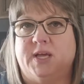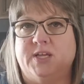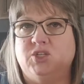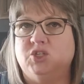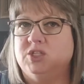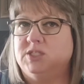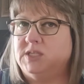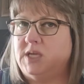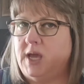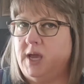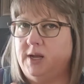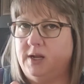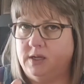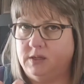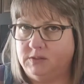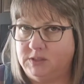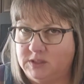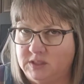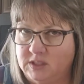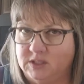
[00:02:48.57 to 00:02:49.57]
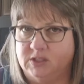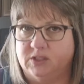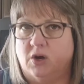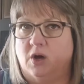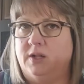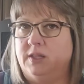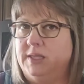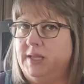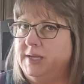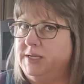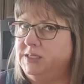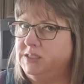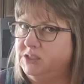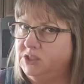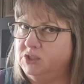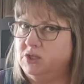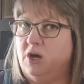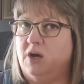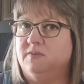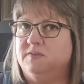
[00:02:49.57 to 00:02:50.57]
It just kind of
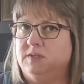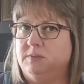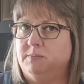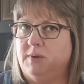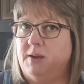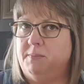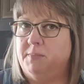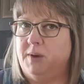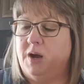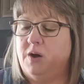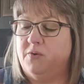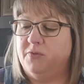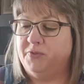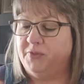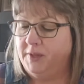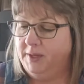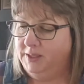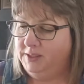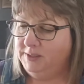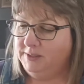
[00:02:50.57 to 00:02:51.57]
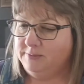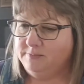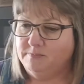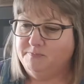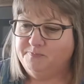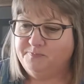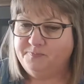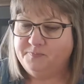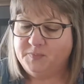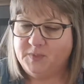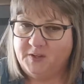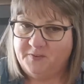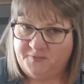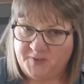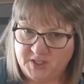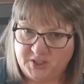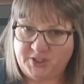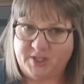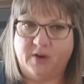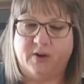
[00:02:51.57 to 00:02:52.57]
dissolved in my mouth.
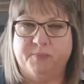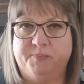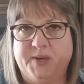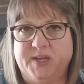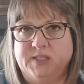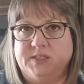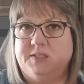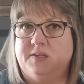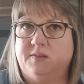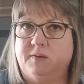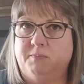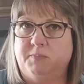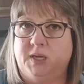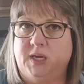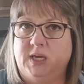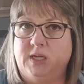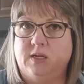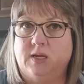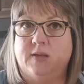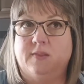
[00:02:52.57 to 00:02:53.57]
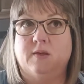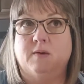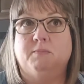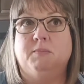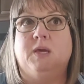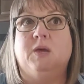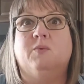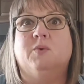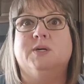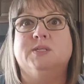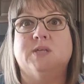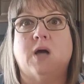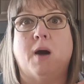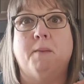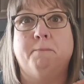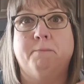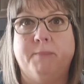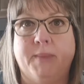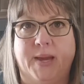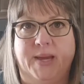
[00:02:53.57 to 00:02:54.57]
Fished out a piece of the meat and the meat was
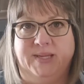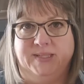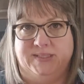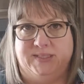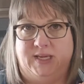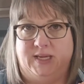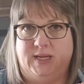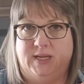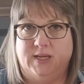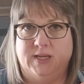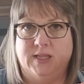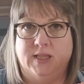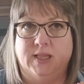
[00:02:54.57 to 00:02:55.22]
amazing.